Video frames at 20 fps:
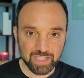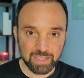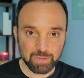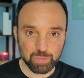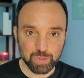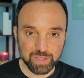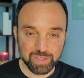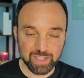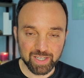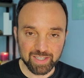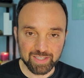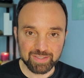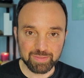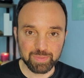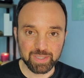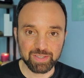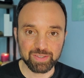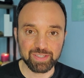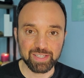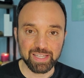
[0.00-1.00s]
which talks
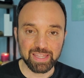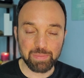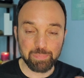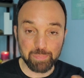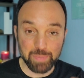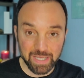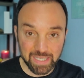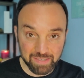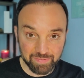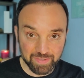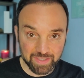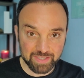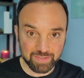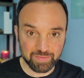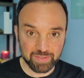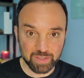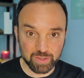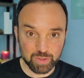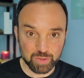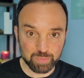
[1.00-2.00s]
about the benefits of
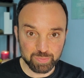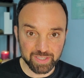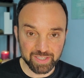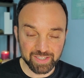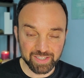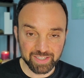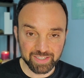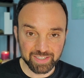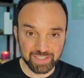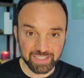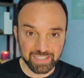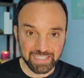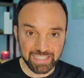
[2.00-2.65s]
nose breathing